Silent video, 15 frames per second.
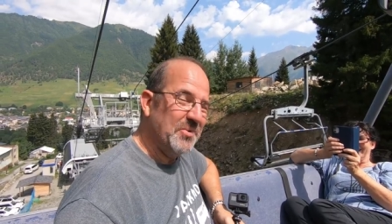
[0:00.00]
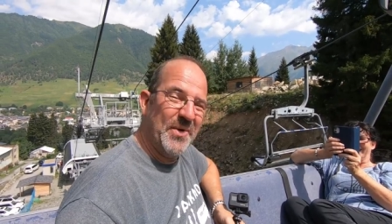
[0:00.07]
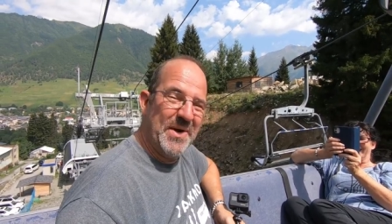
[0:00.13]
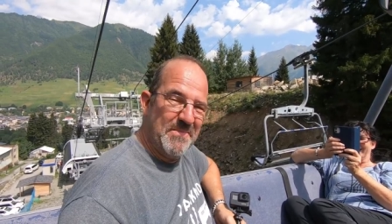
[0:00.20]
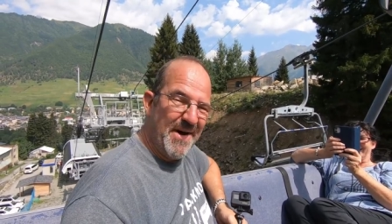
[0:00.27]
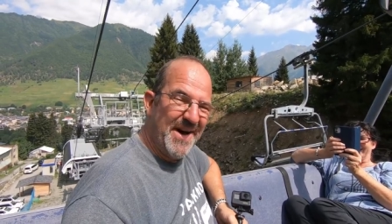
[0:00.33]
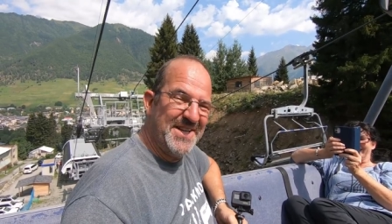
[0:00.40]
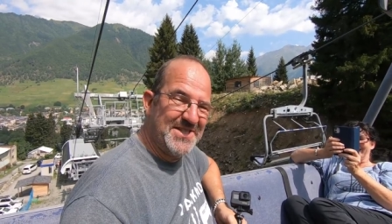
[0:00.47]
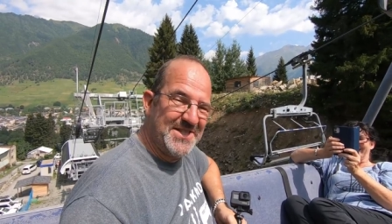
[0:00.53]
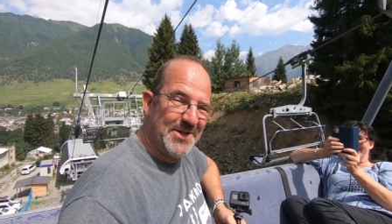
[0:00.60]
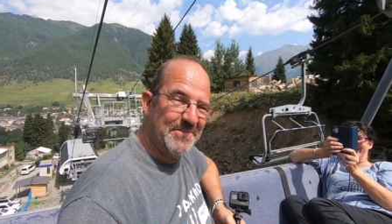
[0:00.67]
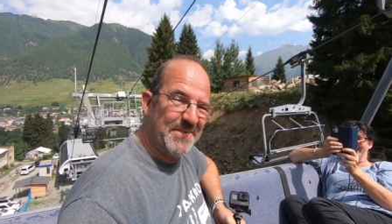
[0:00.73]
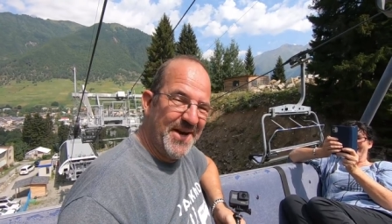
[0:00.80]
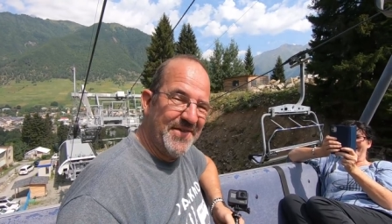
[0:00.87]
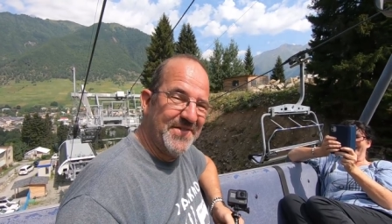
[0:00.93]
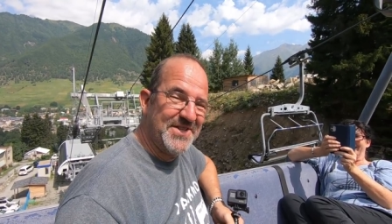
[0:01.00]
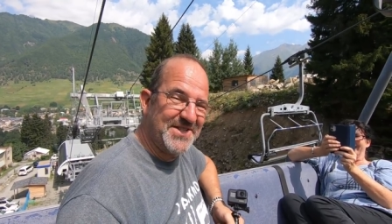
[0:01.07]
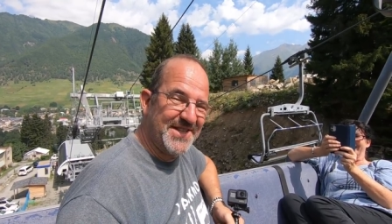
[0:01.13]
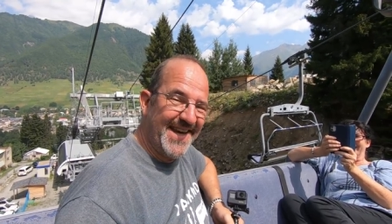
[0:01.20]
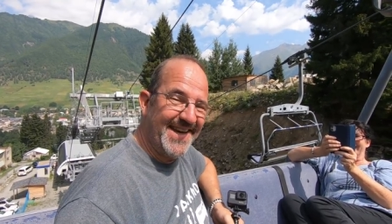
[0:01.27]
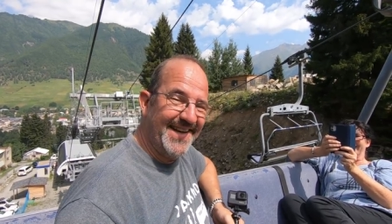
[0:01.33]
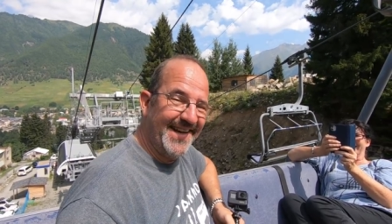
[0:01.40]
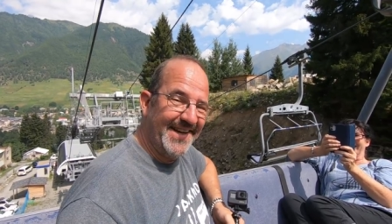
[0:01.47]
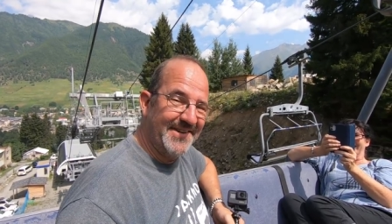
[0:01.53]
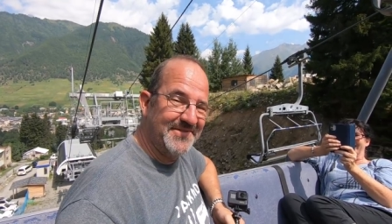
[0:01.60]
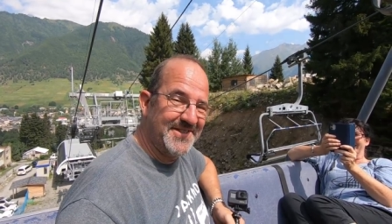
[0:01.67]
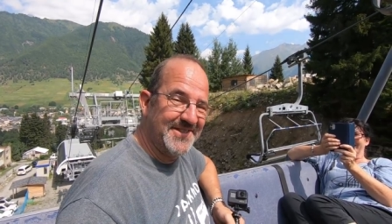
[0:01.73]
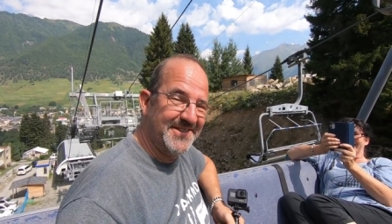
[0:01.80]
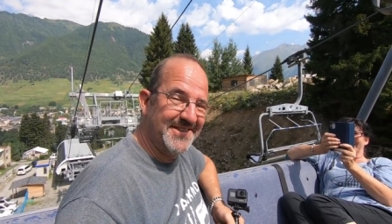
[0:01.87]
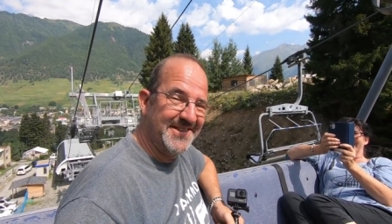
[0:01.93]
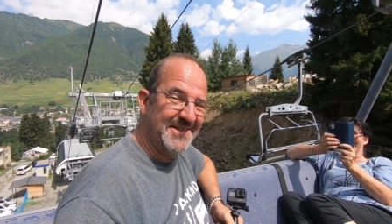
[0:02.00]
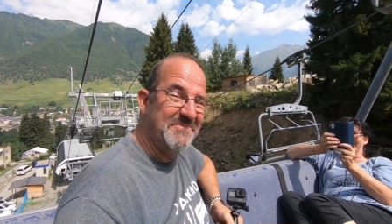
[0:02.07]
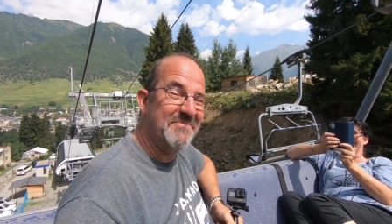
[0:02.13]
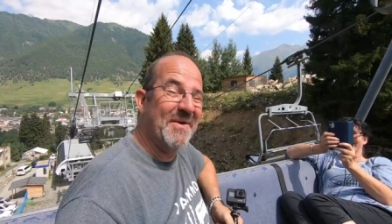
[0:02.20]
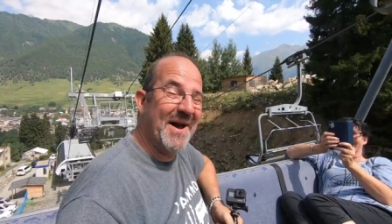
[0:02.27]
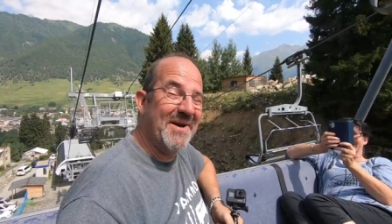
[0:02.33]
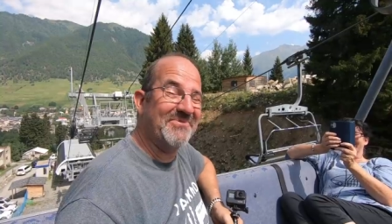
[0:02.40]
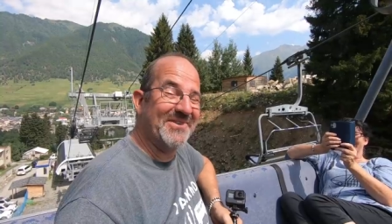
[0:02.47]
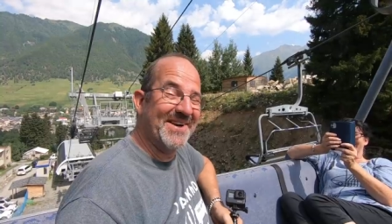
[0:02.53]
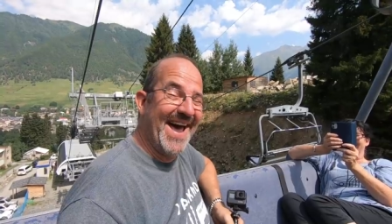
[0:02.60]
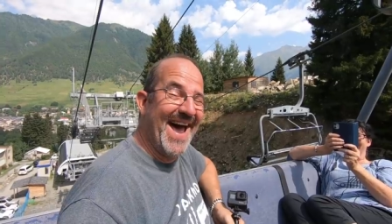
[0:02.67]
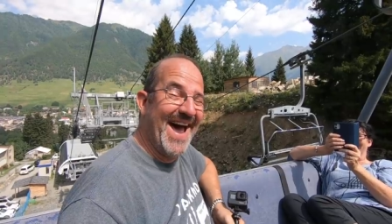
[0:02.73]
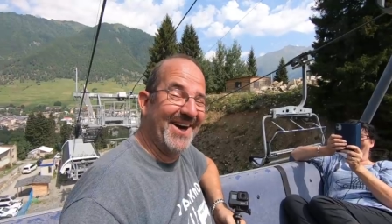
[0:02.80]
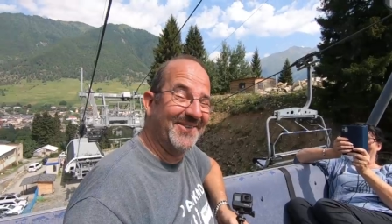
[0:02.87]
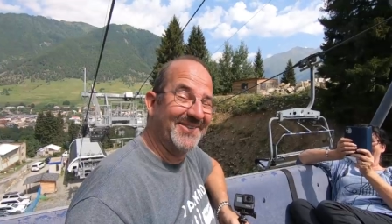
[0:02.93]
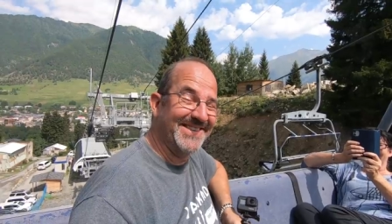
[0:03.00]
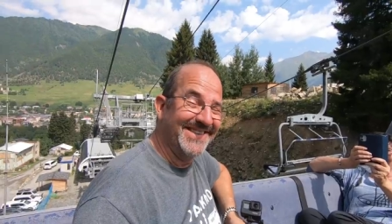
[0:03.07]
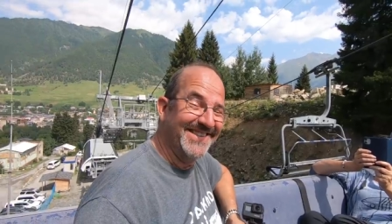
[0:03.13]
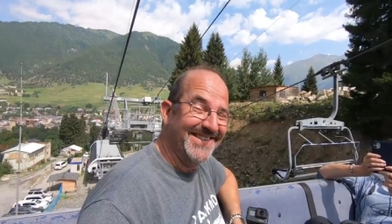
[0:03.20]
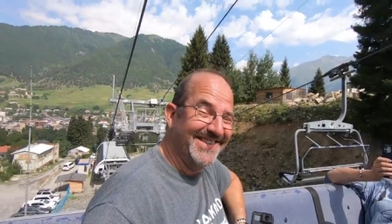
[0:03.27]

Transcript: We might still be on the ski lift. Bye for now.